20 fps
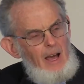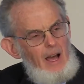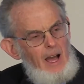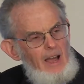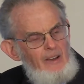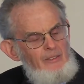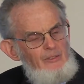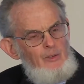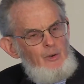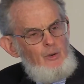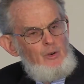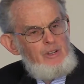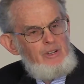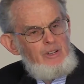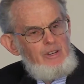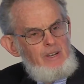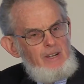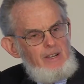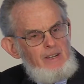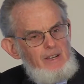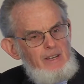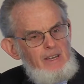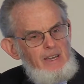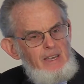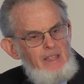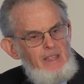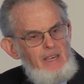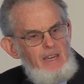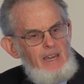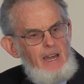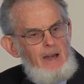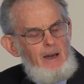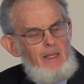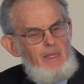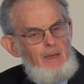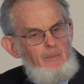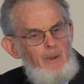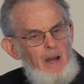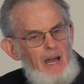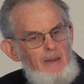unfortunately, the, uh,
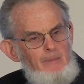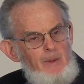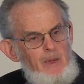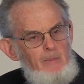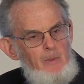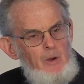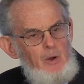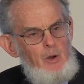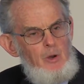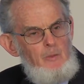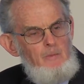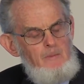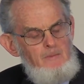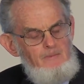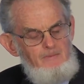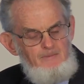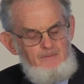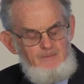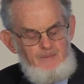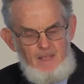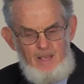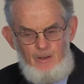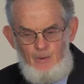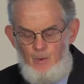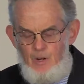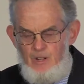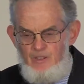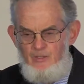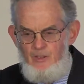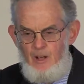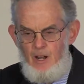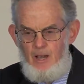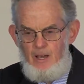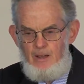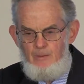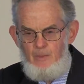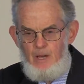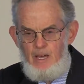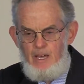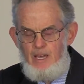the baby boom, which
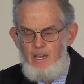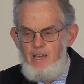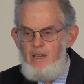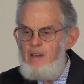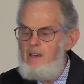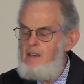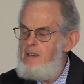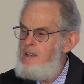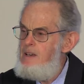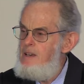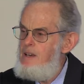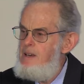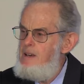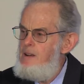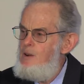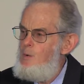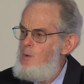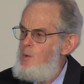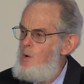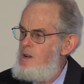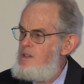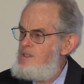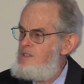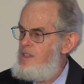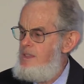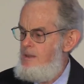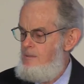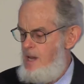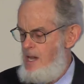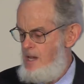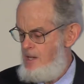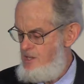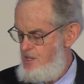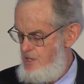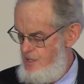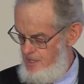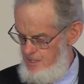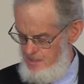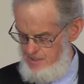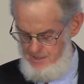followed me, was the
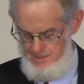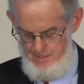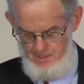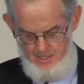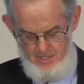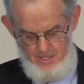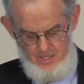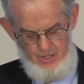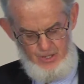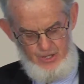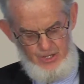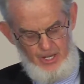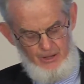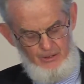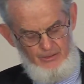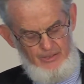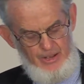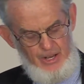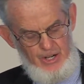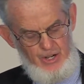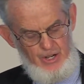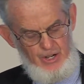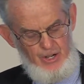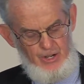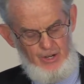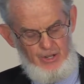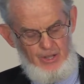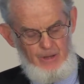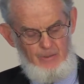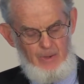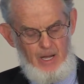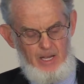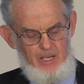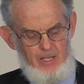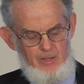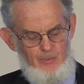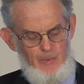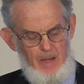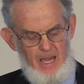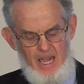most selfish, the
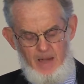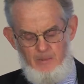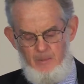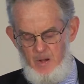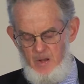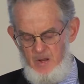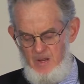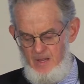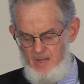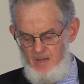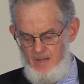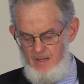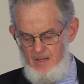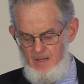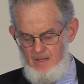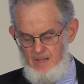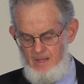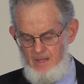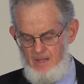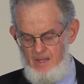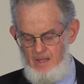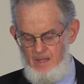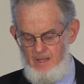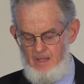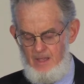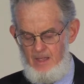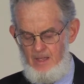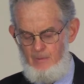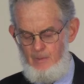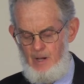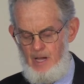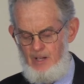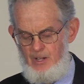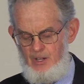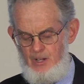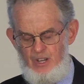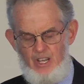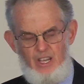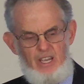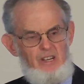most pampered, the
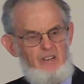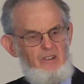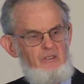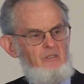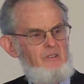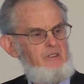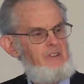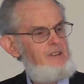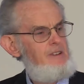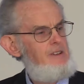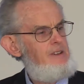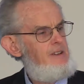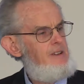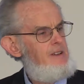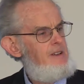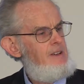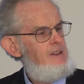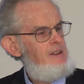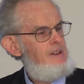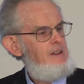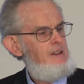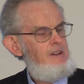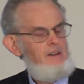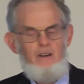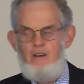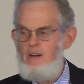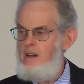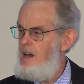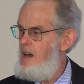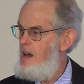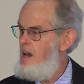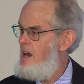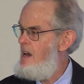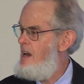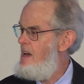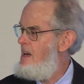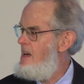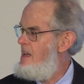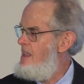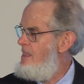most ignorant,
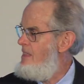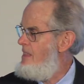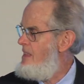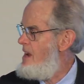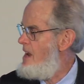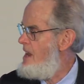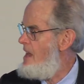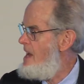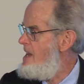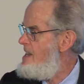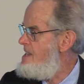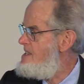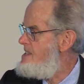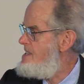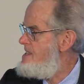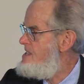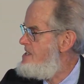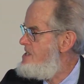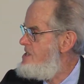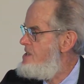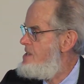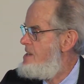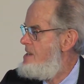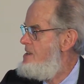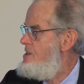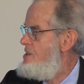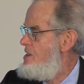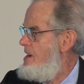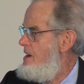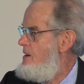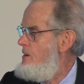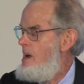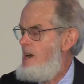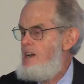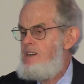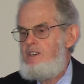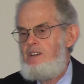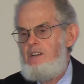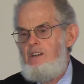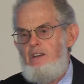uh, the laziest
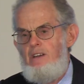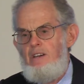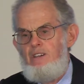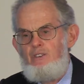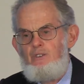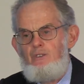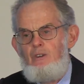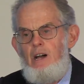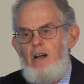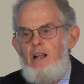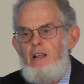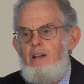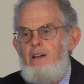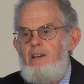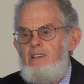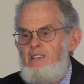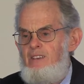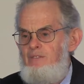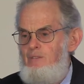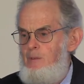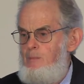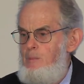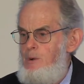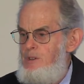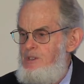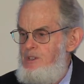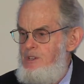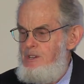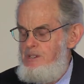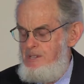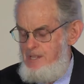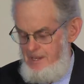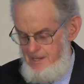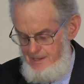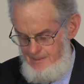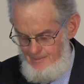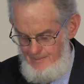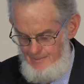generation Australia has ever produced.